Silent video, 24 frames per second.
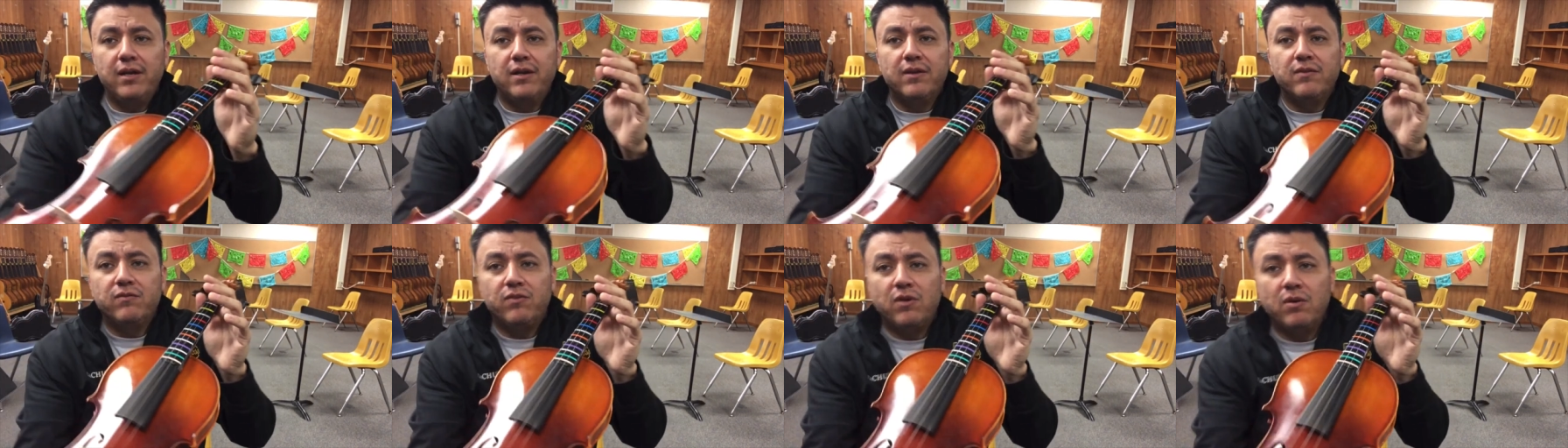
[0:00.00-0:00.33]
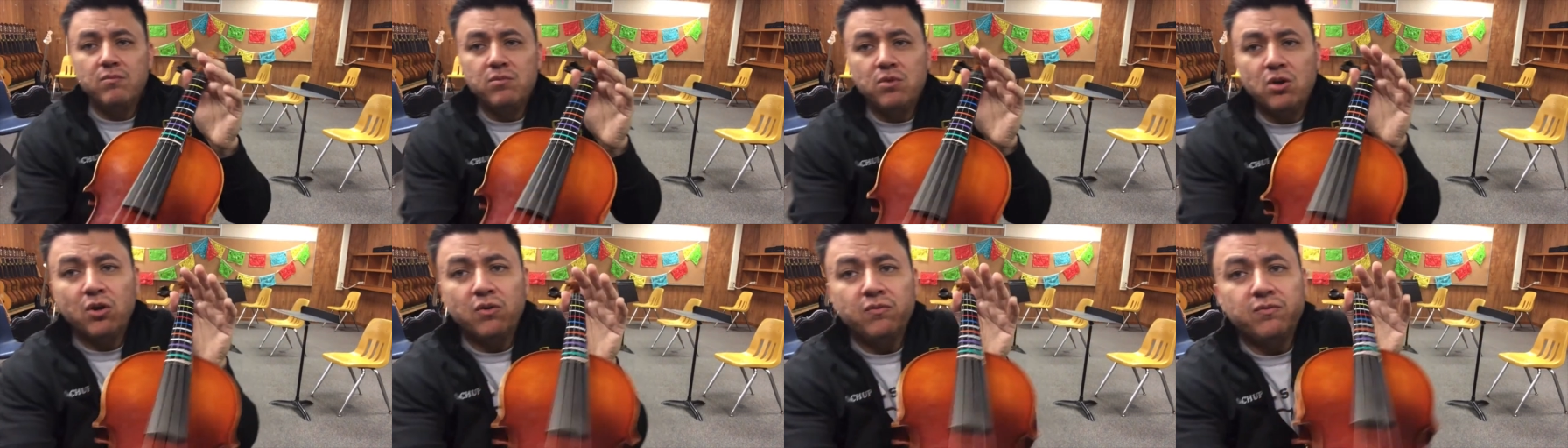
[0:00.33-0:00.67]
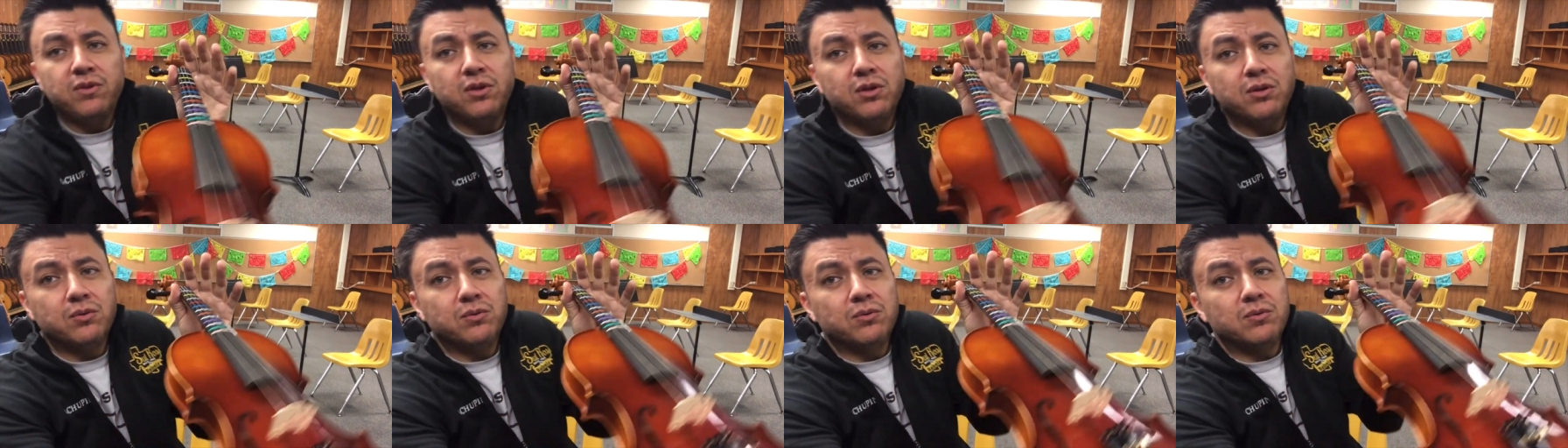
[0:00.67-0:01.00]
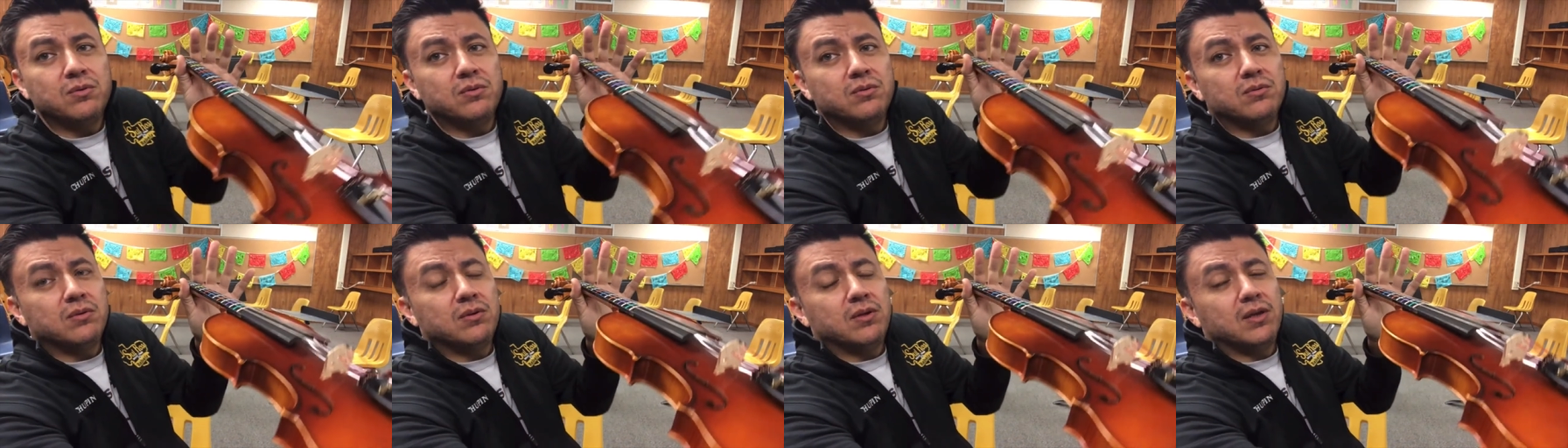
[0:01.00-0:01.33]
From your view,
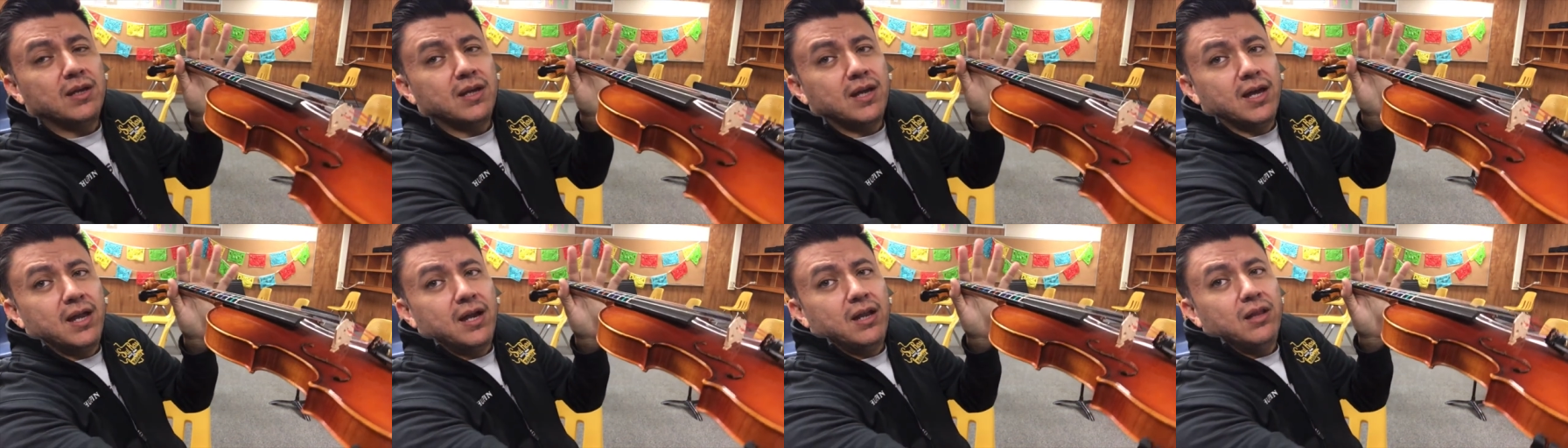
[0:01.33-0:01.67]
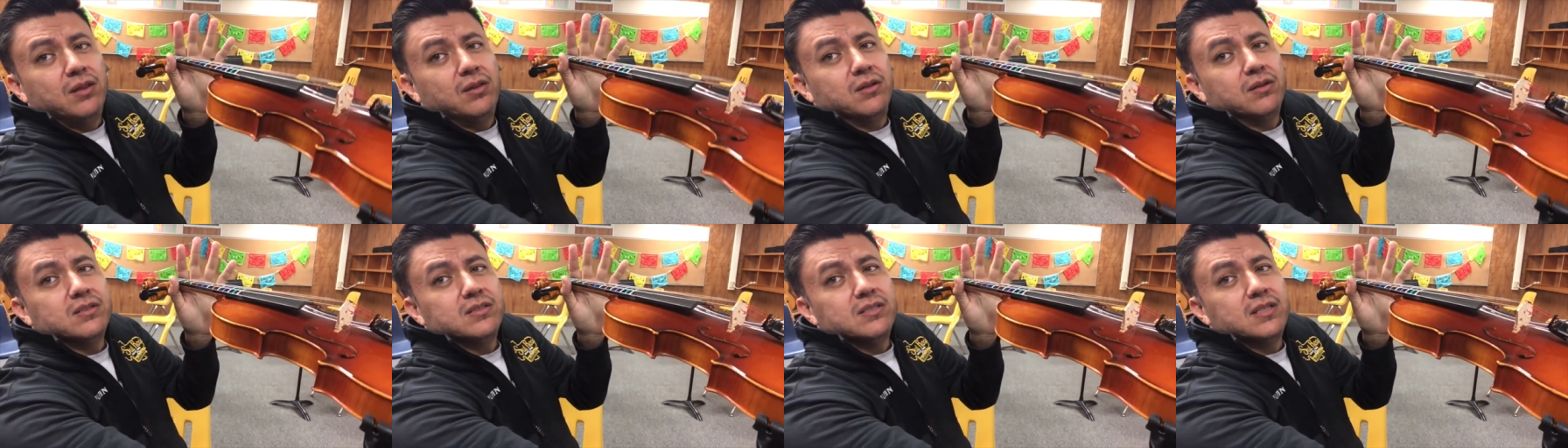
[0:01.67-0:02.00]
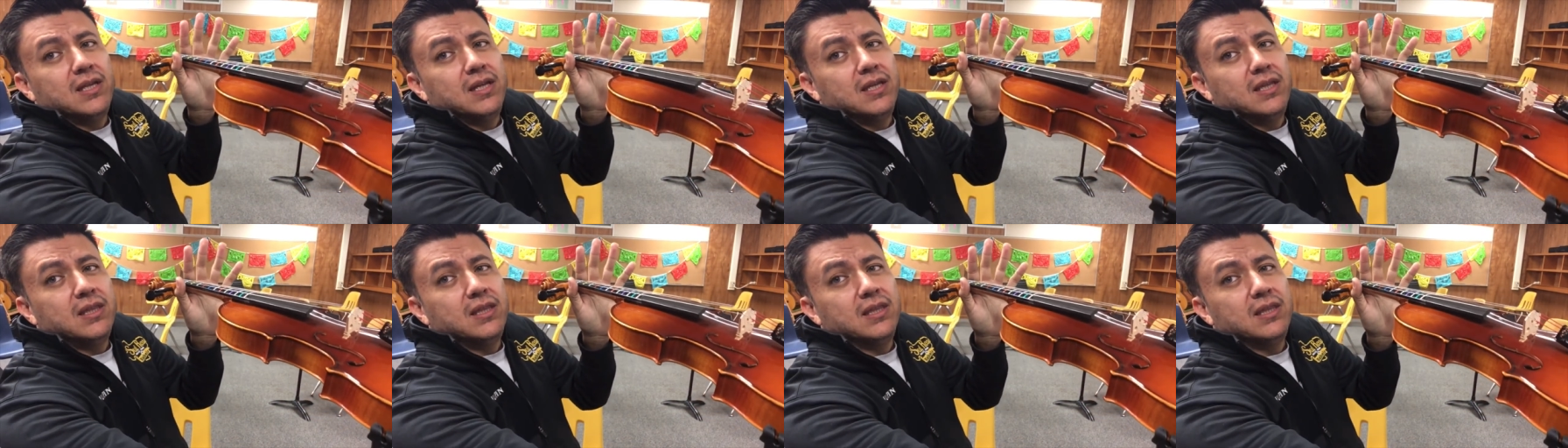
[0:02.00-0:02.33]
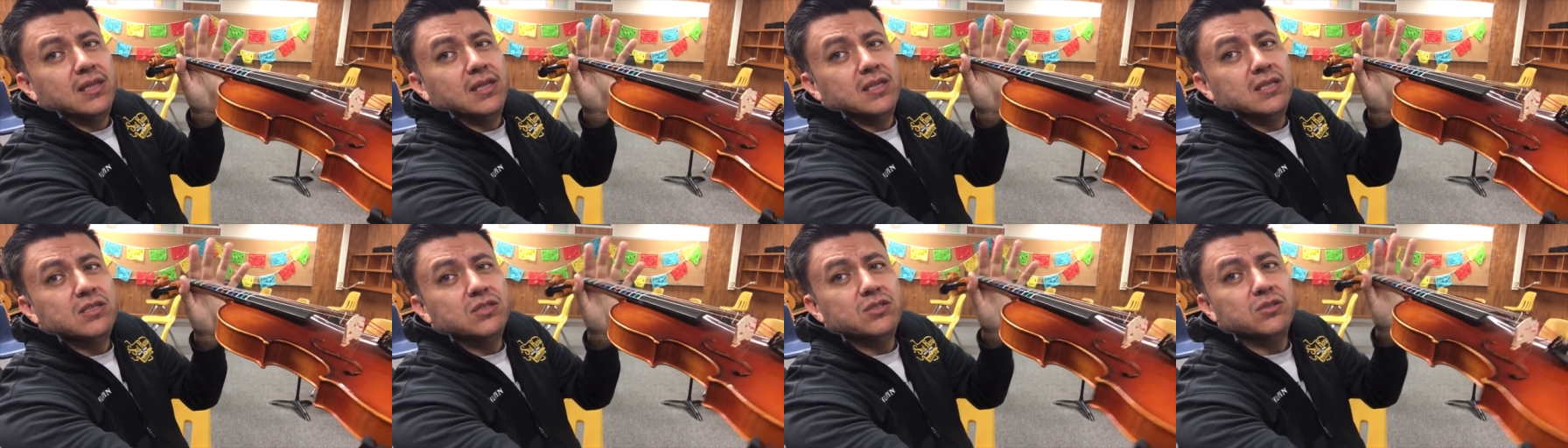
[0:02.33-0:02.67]
it kind of looks like
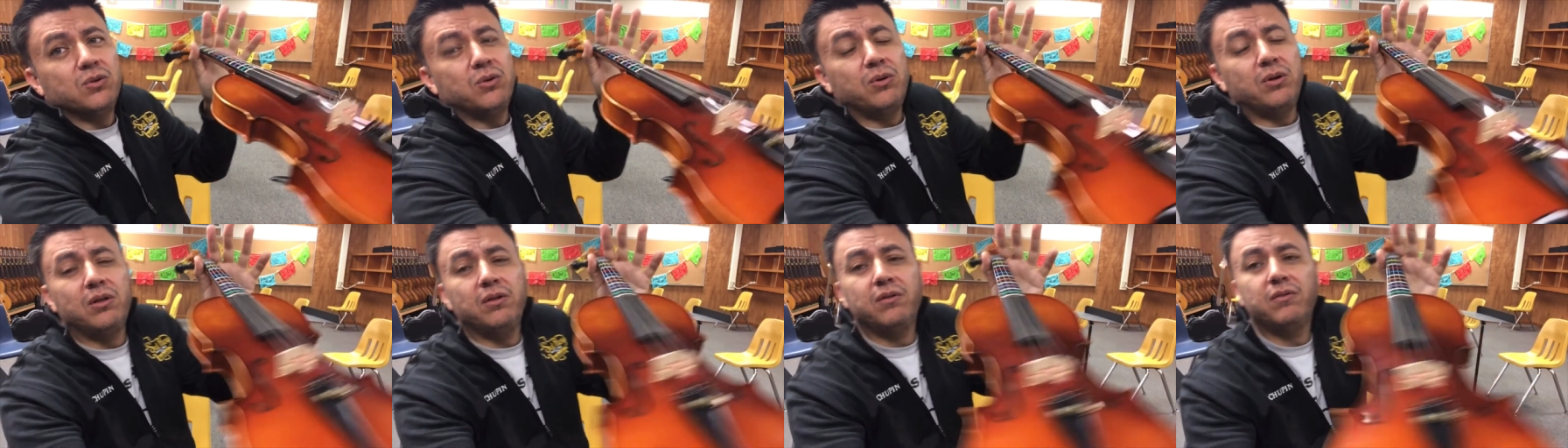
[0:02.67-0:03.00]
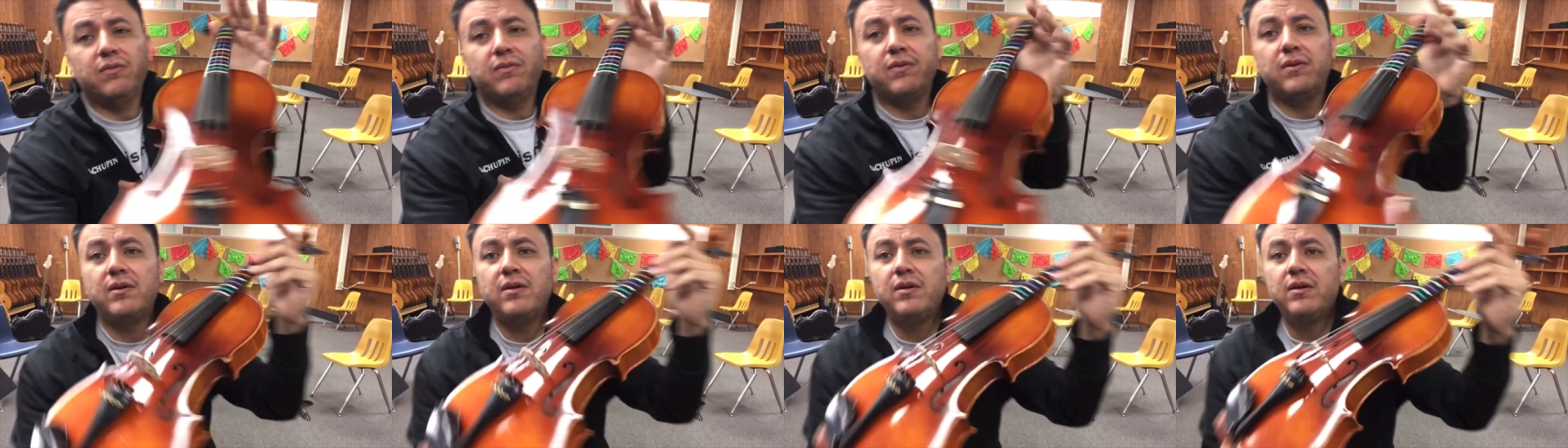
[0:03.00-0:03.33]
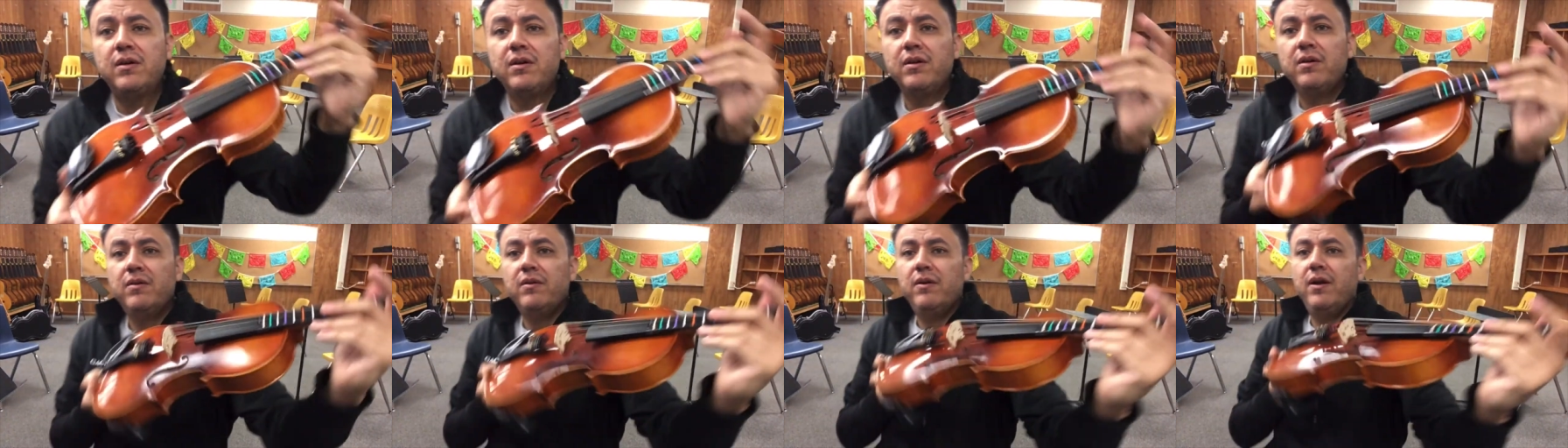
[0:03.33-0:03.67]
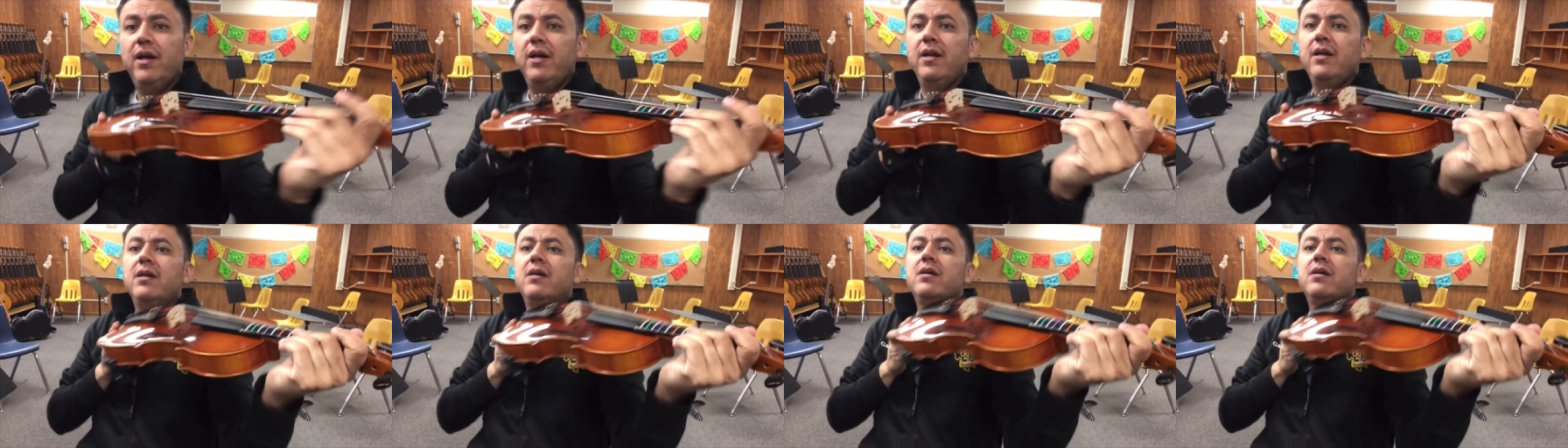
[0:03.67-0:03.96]
this, sort of, right?